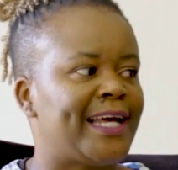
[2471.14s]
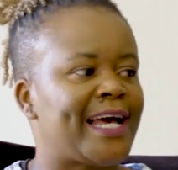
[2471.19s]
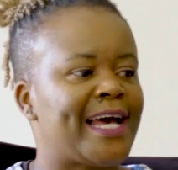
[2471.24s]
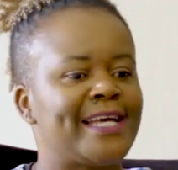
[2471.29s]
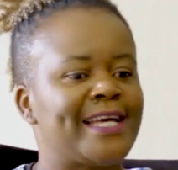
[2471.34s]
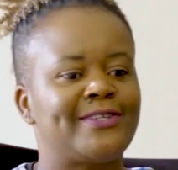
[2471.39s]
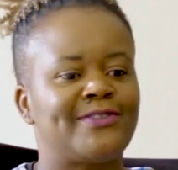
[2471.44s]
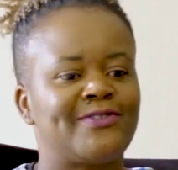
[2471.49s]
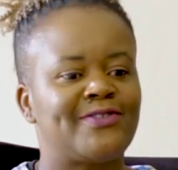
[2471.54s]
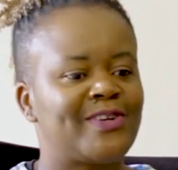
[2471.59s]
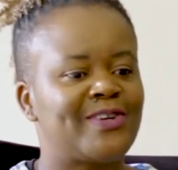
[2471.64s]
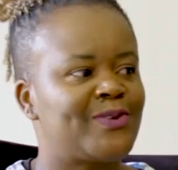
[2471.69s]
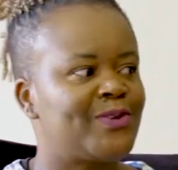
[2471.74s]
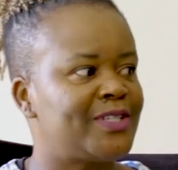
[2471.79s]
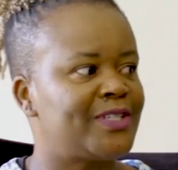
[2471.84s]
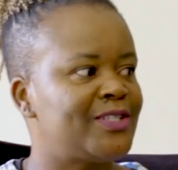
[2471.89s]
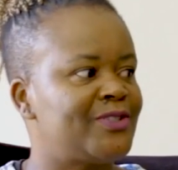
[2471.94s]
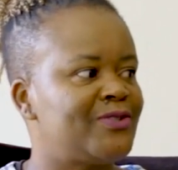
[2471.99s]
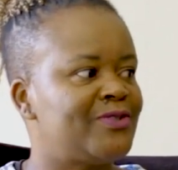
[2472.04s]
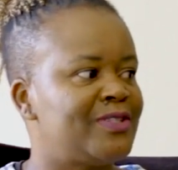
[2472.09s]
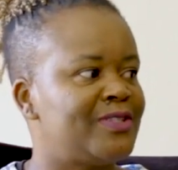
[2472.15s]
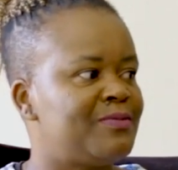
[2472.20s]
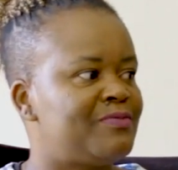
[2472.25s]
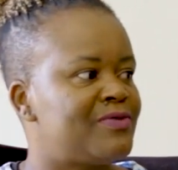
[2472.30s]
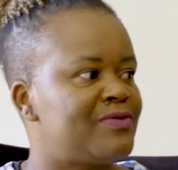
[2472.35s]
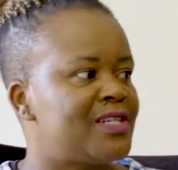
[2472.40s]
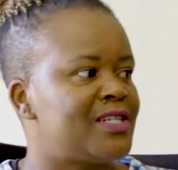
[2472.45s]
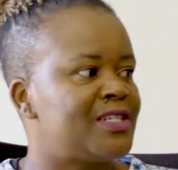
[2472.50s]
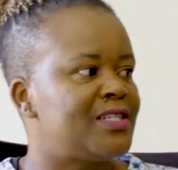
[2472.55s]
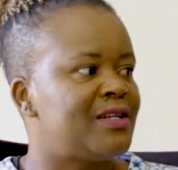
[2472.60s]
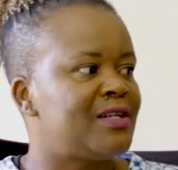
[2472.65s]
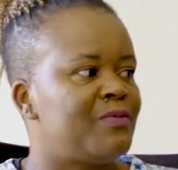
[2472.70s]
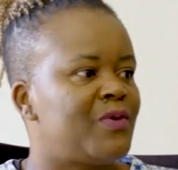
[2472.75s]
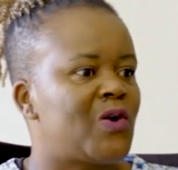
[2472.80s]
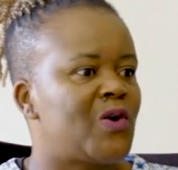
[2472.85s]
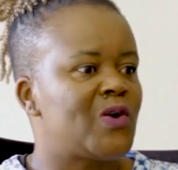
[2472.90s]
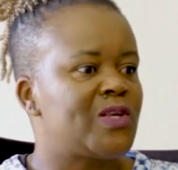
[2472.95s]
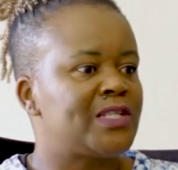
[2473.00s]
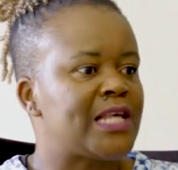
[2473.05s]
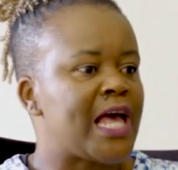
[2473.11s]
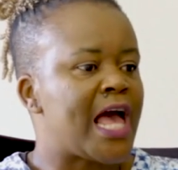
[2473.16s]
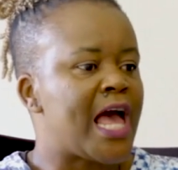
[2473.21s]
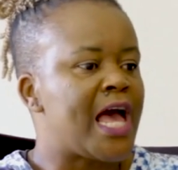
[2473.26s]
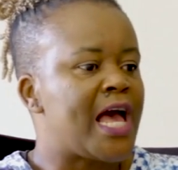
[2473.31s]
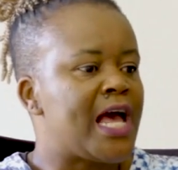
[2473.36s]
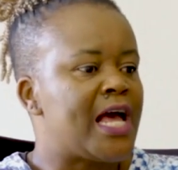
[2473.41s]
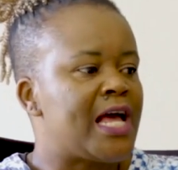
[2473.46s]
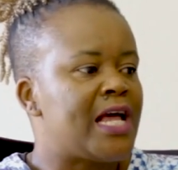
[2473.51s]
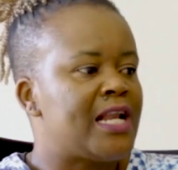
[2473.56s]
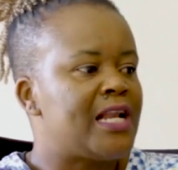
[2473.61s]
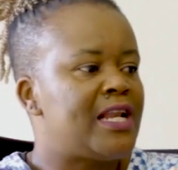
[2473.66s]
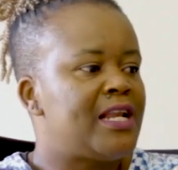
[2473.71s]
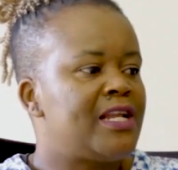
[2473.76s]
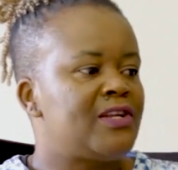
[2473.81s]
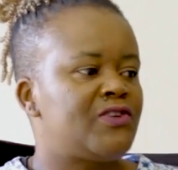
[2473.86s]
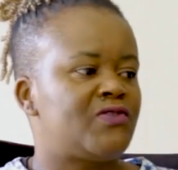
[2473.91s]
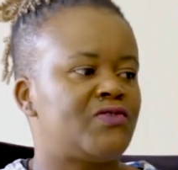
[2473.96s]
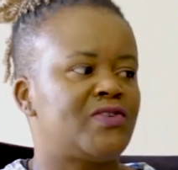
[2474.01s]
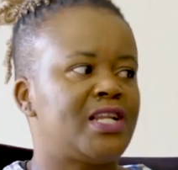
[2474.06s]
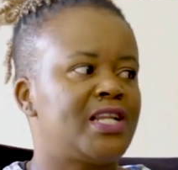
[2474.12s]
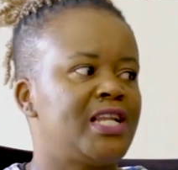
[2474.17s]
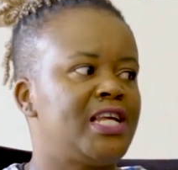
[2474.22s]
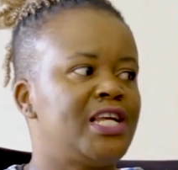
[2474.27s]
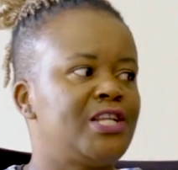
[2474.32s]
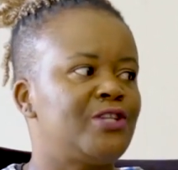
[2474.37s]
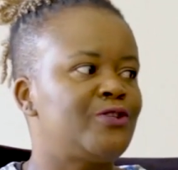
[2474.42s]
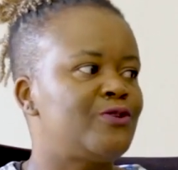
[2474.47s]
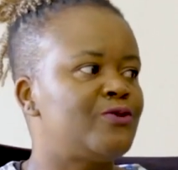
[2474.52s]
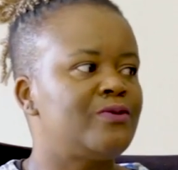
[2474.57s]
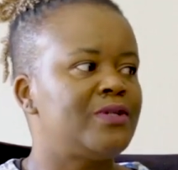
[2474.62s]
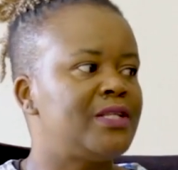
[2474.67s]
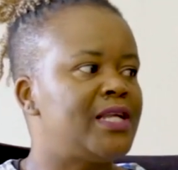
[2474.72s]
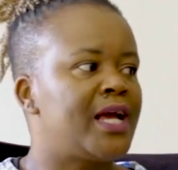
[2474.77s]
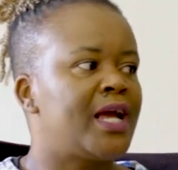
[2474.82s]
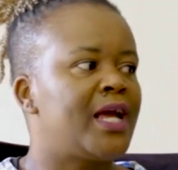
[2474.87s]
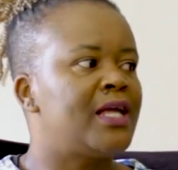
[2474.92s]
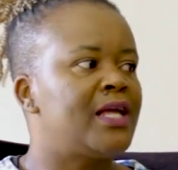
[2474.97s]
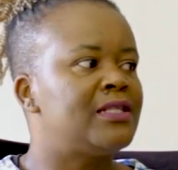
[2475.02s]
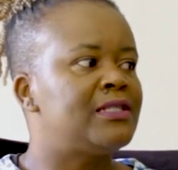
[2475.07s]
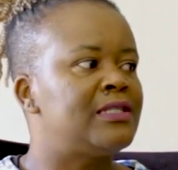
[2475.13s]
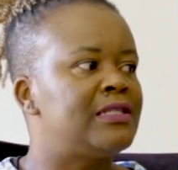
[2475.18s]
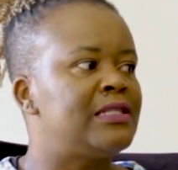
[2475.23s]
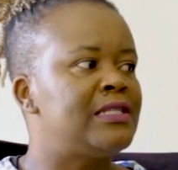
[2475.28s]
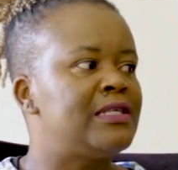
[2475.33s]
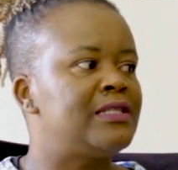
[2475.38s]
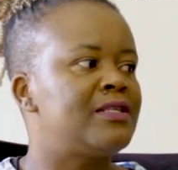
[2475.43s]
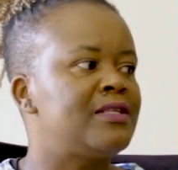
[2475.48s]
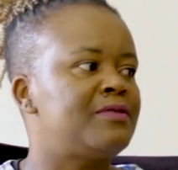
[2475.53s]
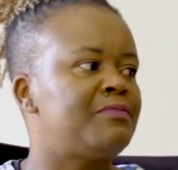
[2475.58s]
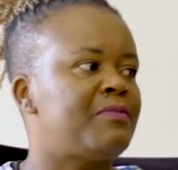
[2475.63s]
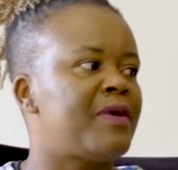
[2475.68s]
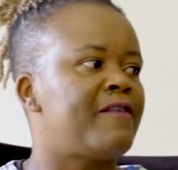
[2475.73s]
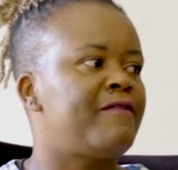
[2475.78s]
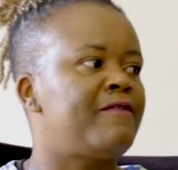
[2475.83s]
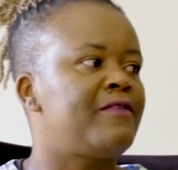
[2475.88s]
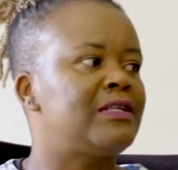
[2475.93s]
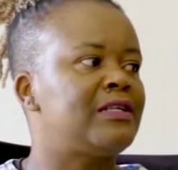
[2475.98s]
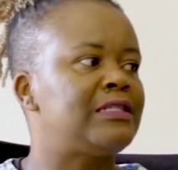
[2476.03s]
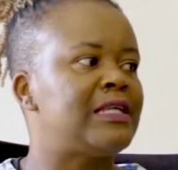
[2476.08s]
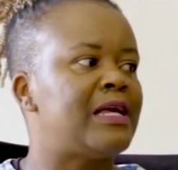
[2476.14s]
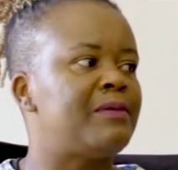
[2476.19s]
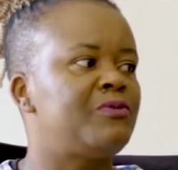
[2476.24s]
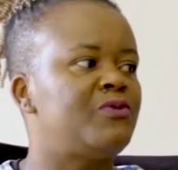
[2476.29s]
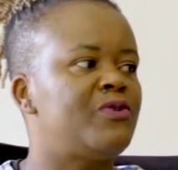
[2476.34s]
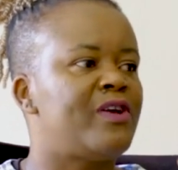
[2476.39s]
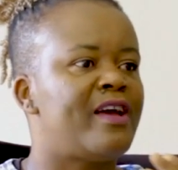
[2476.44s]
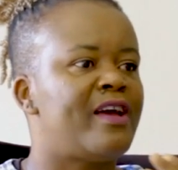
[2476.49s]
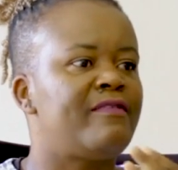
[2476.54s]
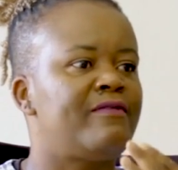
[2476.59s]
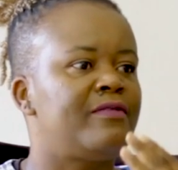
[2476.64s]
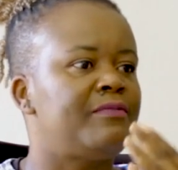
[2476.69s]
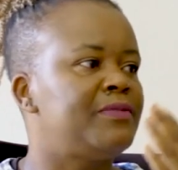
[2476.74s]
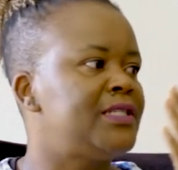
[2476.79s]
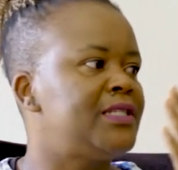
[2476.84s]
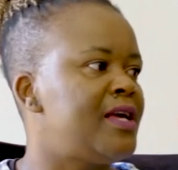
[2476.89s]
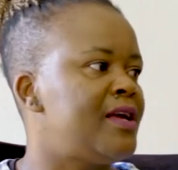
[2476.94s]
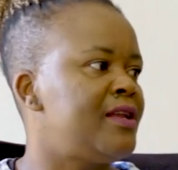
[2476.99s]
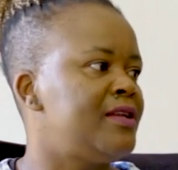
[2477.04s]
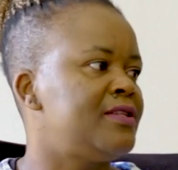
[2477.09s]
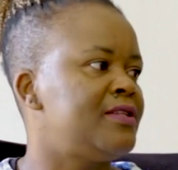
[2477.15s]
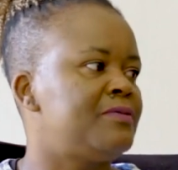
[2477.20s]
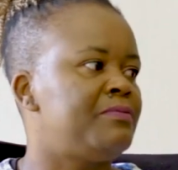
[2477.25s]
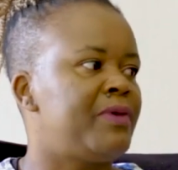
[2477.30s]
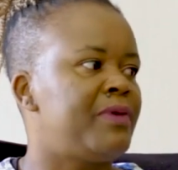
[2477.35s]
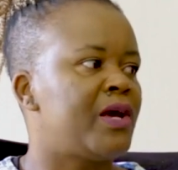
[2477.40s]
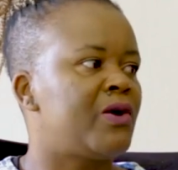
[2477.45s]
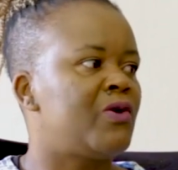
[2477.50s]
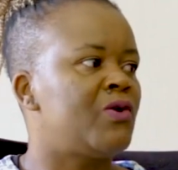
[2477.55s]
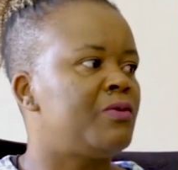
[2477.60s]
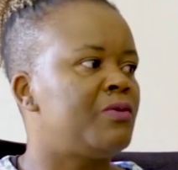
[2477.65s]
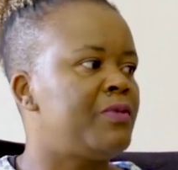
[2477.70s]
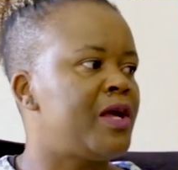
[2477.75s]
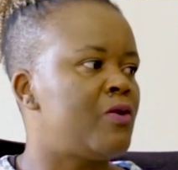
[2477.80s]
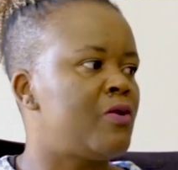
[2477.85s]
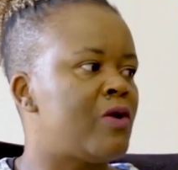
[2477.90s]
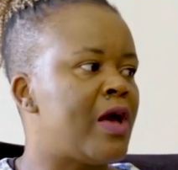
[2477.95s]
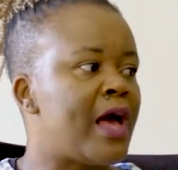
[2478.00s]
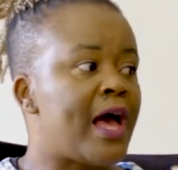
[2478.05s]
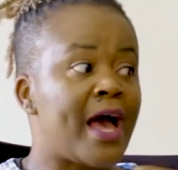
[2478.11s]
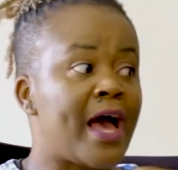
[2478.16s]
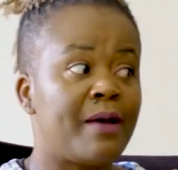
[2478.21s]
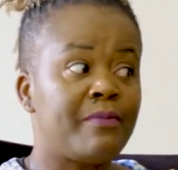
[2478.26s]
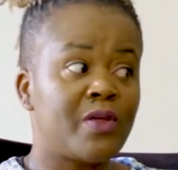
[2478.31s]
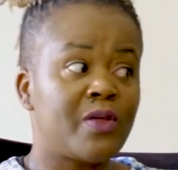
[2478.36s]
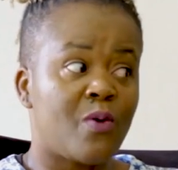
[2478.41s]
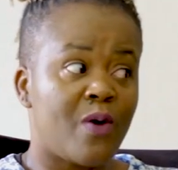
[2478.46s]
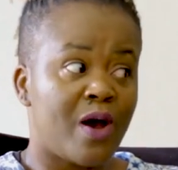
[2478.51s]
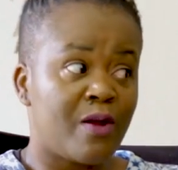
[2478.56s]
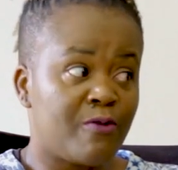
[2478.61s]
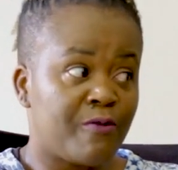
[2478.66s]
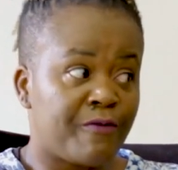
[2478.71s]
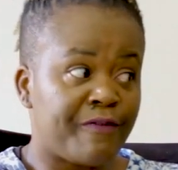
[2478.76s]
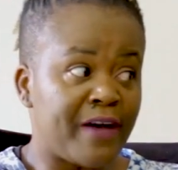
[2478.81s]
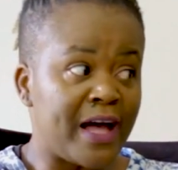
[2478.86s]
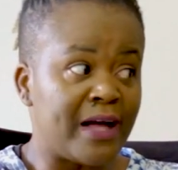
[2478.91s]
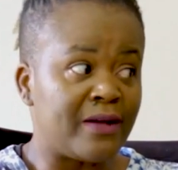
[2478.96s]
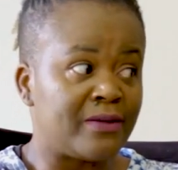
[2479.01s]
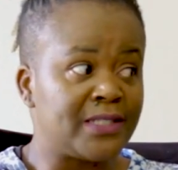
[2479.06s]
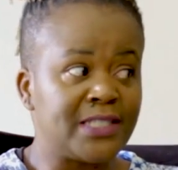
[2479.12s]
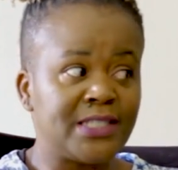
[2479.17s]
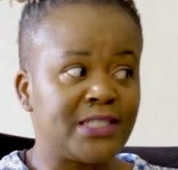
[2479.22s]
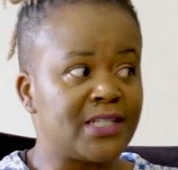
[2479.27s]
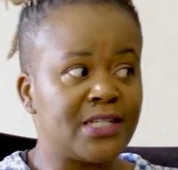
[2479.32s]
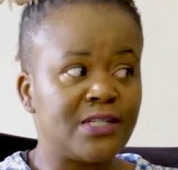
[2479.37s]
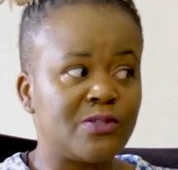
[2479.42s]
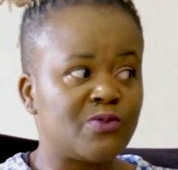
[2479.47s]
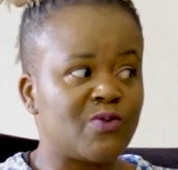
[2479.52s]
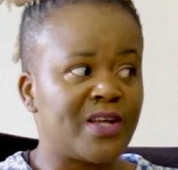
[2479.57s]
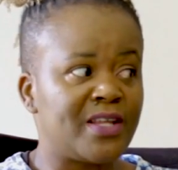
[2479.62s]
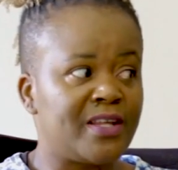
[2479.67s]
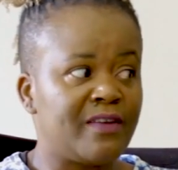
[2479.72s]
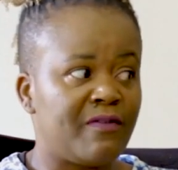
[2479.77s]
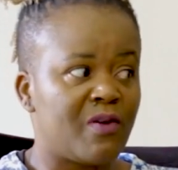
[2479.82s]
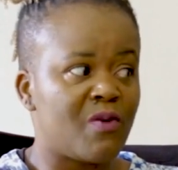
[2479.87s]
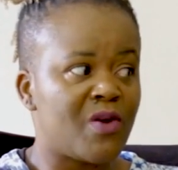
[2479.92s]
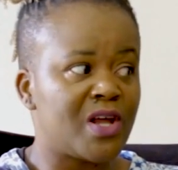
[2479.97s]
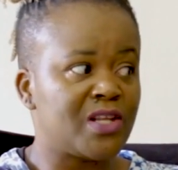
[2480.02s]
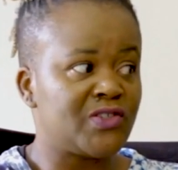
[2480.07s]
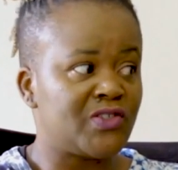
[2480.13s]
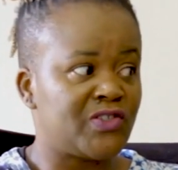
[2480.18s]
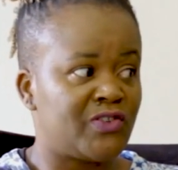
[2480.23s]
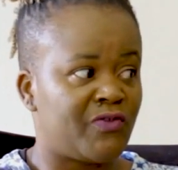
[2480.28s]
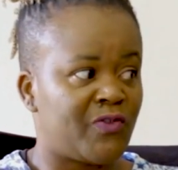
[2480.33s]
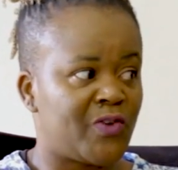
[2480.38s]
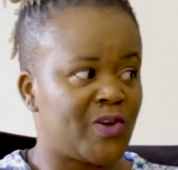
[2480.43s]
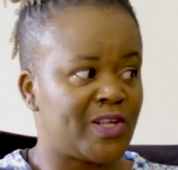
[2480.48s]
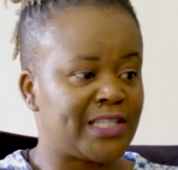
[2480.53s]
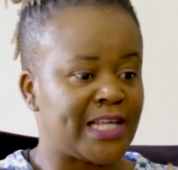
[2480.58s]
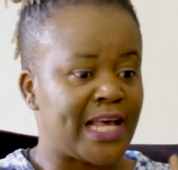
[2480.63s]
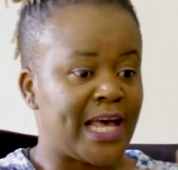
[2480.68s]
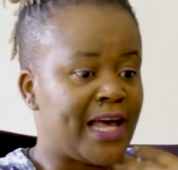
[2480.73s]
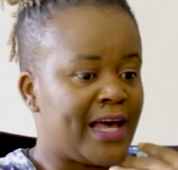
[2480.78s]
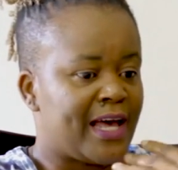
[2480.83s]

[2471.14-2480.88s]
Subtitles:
I struggled into depression because literally in 2 decades, this is my first time to have him turn his back on me. I'm the one who filed. He didn't even want to divorce.